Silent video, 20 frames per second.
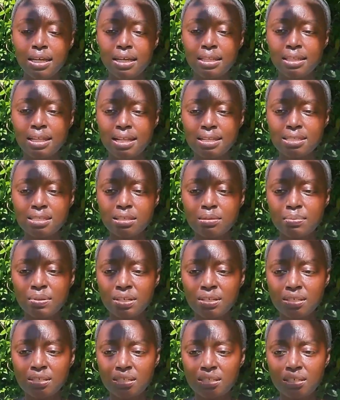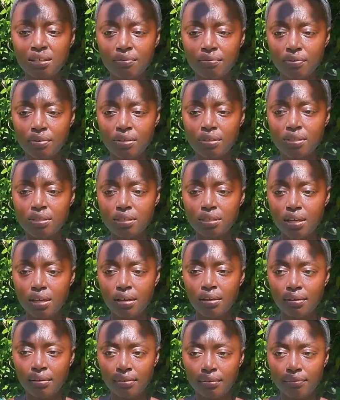And that's the biggest difference
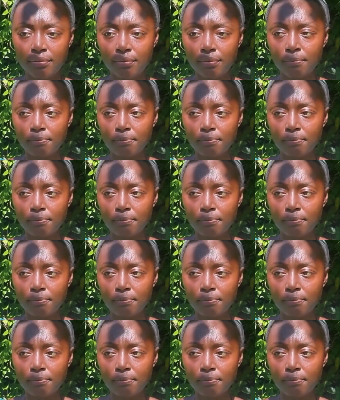of